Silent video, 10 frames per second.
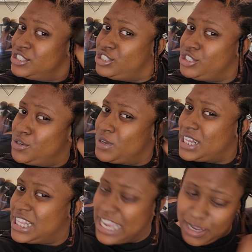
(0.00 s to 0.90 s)
do
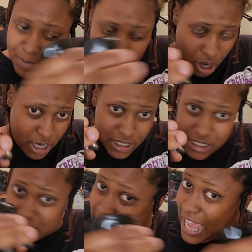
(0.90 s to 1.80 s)
clean
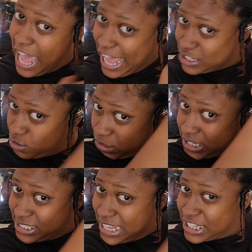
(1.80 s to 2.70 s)
parts, like actual
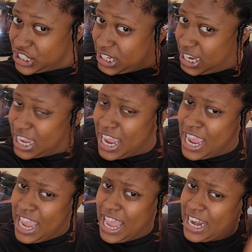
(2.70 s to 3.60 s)
good sectioning.
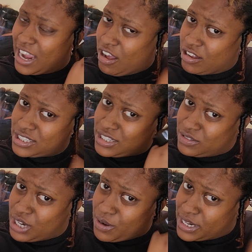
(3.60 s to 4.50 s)
And I also
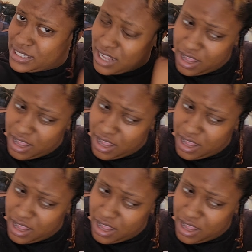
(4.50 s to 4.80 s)
notice